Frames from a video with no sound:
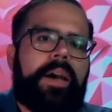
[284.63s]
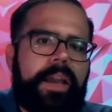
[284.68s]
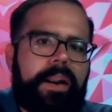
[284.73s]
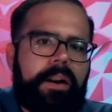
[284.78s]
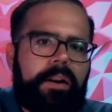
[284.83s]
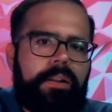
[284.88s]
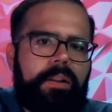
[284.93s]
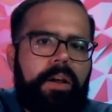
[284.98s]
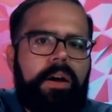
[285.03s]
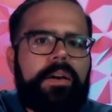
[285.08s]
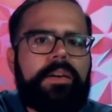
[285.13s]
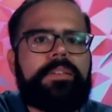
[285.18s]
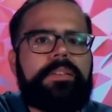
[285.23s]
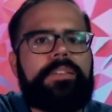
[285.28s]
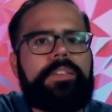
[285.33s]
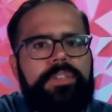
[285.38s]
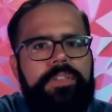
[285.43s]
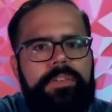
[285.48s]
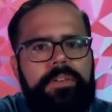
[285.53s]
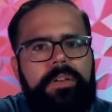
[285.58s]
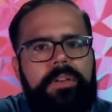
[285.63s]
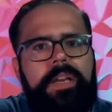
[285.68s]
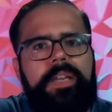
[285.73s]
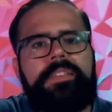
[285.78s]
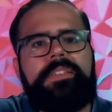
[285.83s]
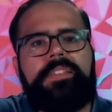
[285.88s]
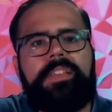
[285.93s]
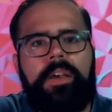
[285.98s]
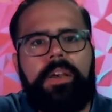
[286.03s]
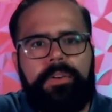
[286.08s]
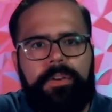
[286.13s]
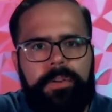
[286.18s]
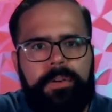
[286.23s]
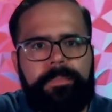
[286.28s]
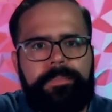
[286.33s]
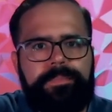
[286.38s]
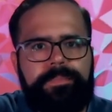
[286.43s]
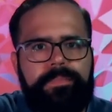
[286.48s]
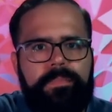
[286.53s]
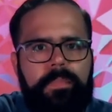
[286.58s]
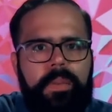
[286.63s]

analog, digital, and cellular.